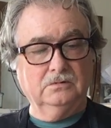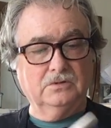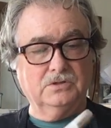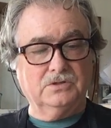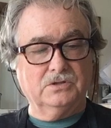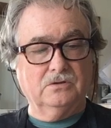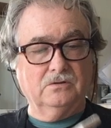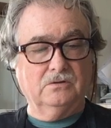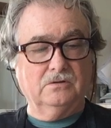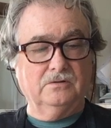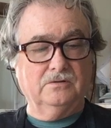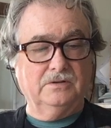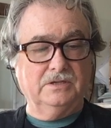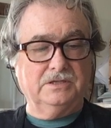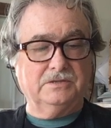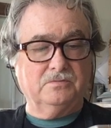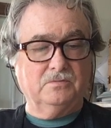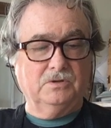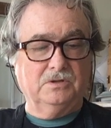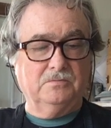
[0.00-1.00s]
So
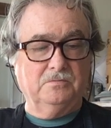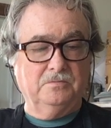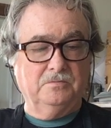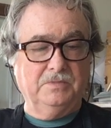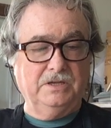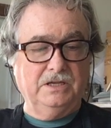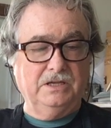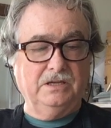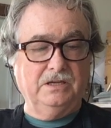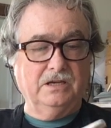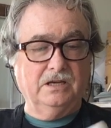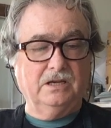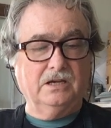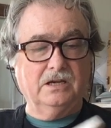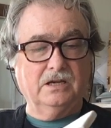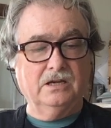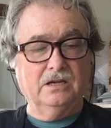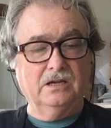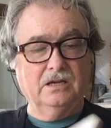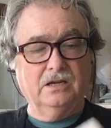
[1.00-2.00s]
this would be
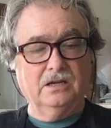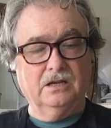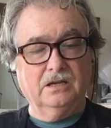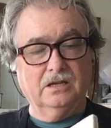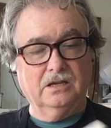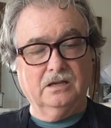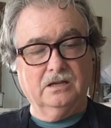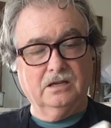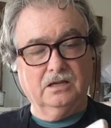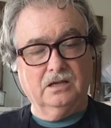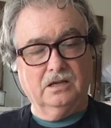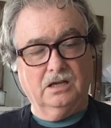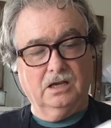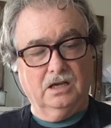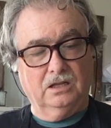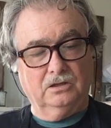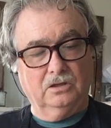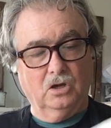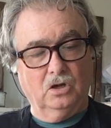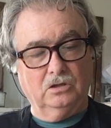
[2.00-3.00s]

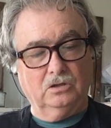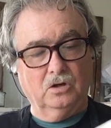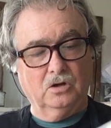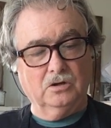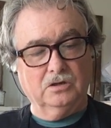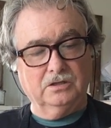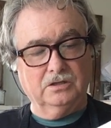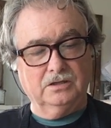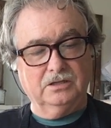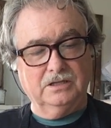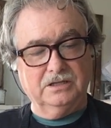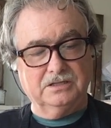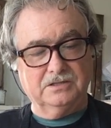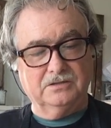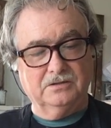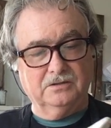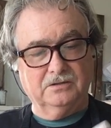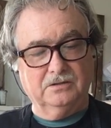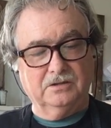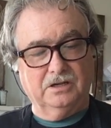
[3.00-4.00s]
a lot longer than this
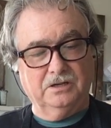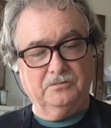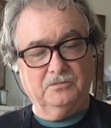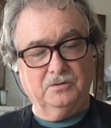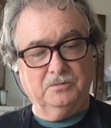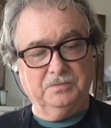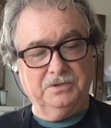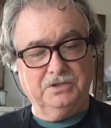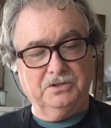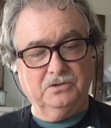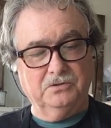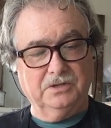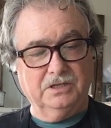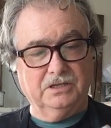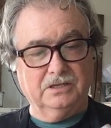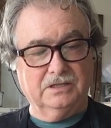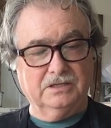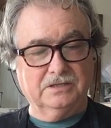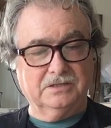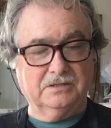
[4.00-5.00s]
that I would be doing
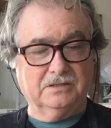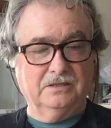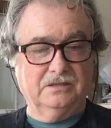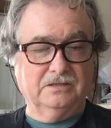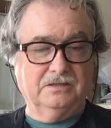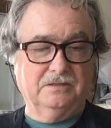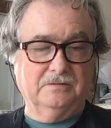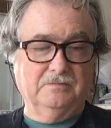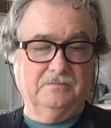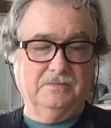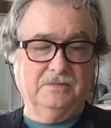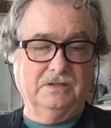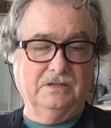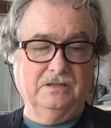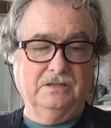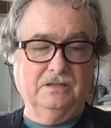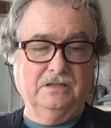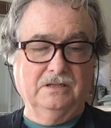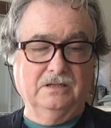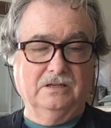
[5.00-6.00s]
this.
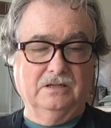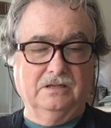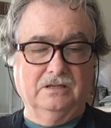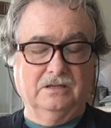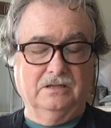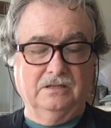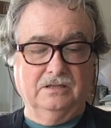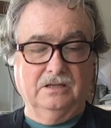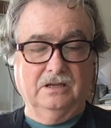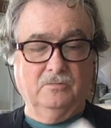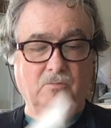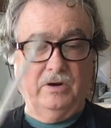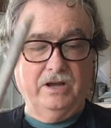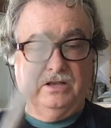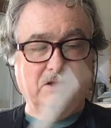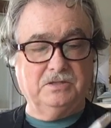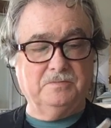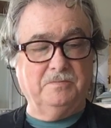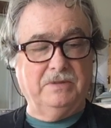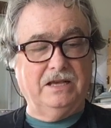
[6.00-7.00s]
The
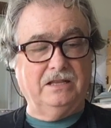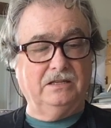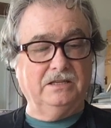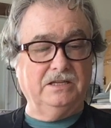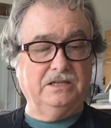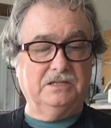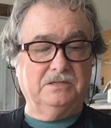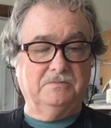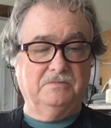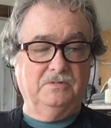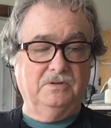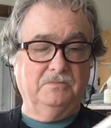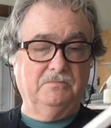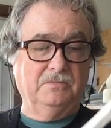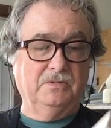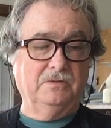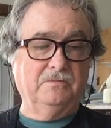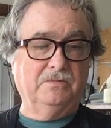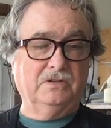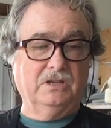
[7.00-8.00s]
whale's belly is
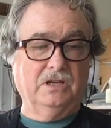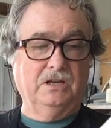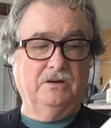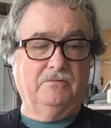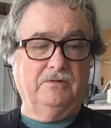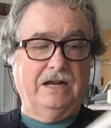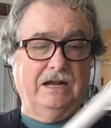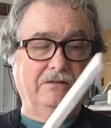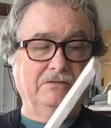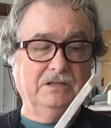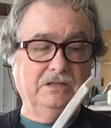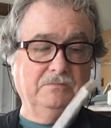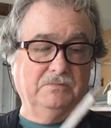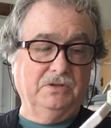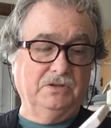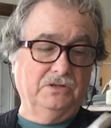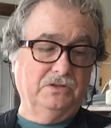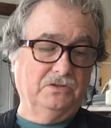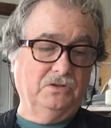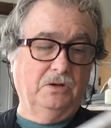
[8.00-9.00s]
kind of rounded,
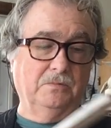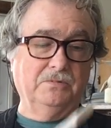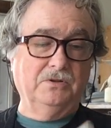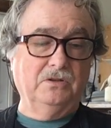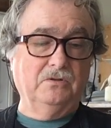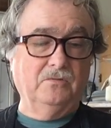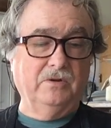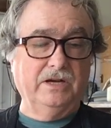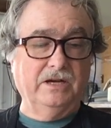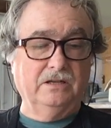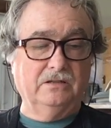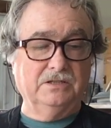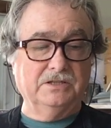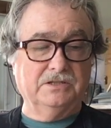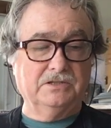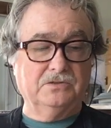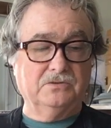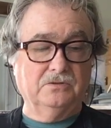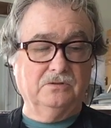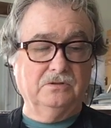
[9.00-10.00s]
but the top of the whale
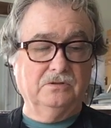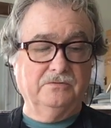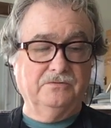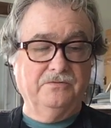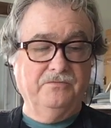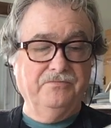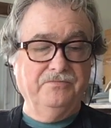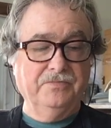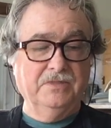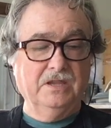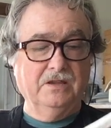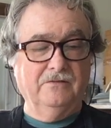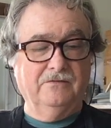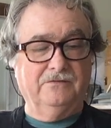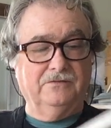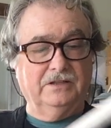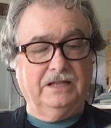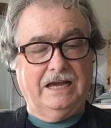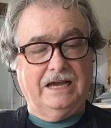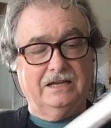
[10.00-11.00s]
is sort of
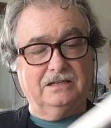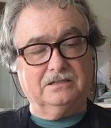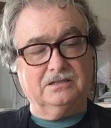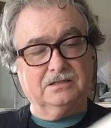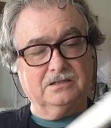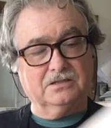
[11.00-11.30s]
flat.